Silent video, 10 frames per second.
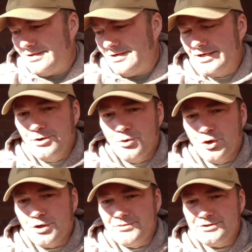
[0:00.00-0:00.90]
I gotta
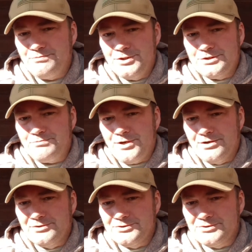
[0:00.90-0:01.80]
work on my speech
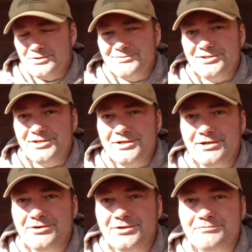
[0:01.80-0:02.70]
patterns or something like that.
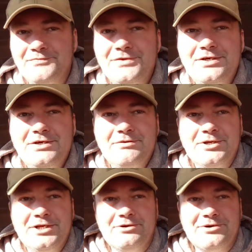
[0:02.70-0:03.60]
I don't know.
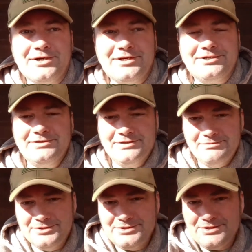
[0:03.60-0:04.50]
But anyway,
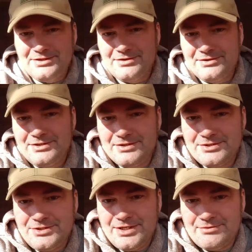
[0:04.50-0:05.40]
let me see here and get in the
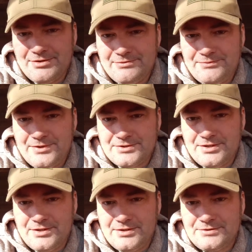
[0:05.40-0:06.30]
chat right fast,
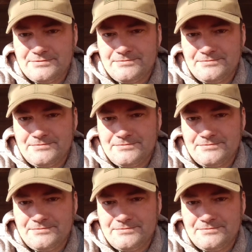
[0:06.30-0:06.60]
guys.